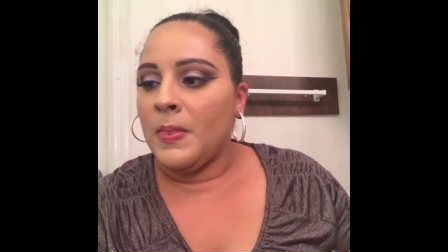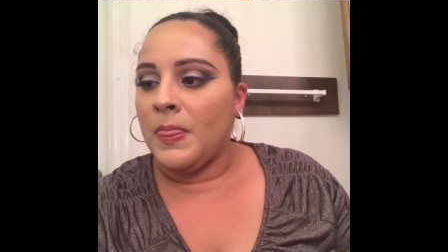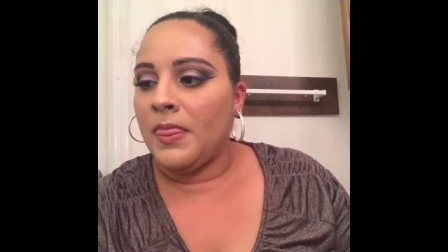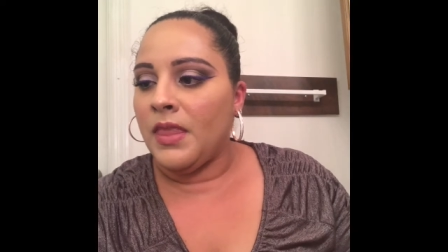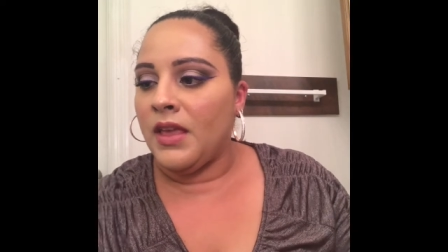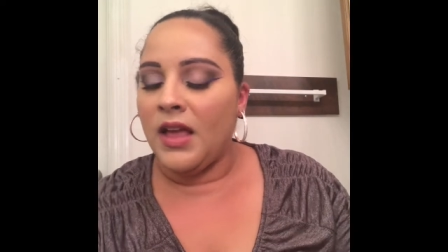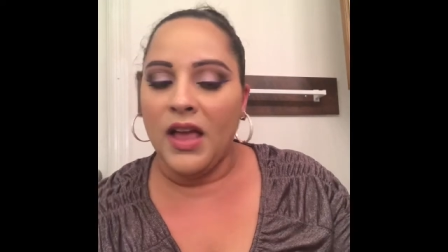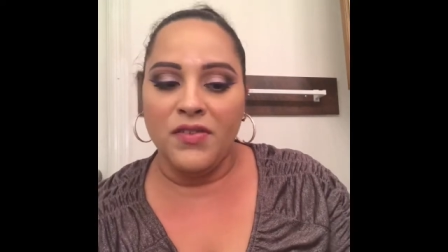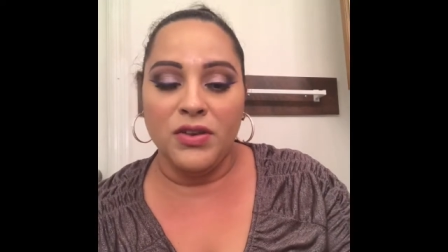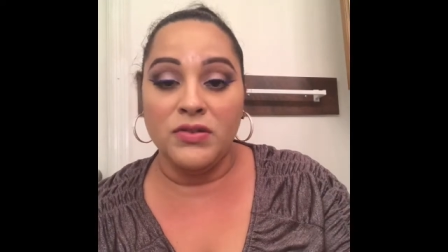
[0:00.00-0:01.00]
I
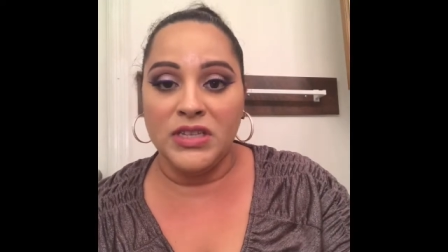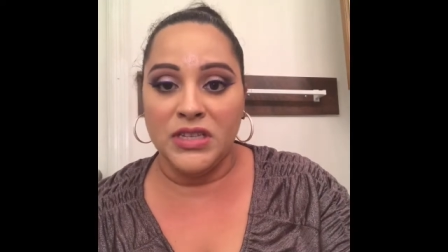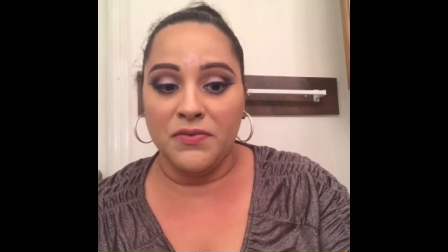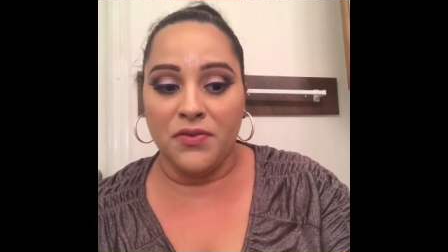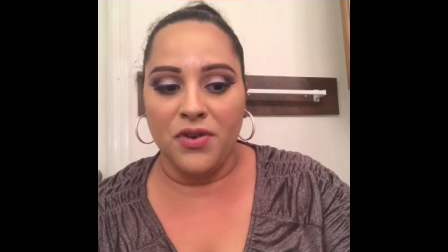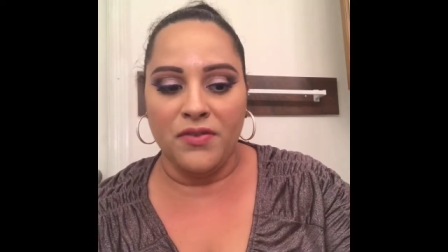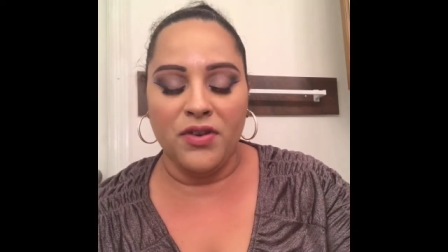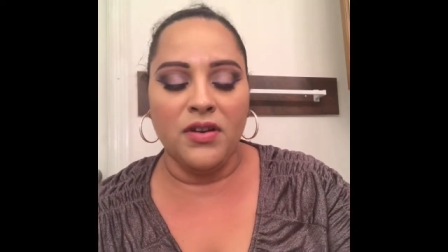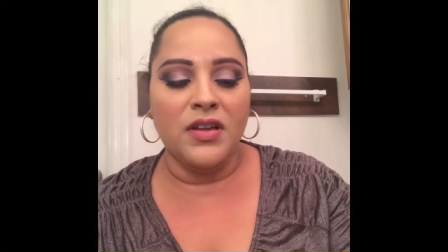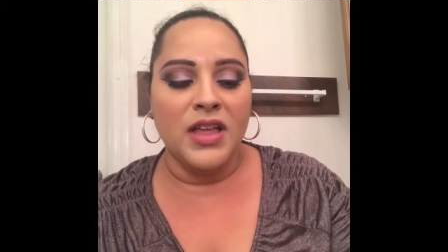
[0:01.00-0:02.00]
haven't used these in forever.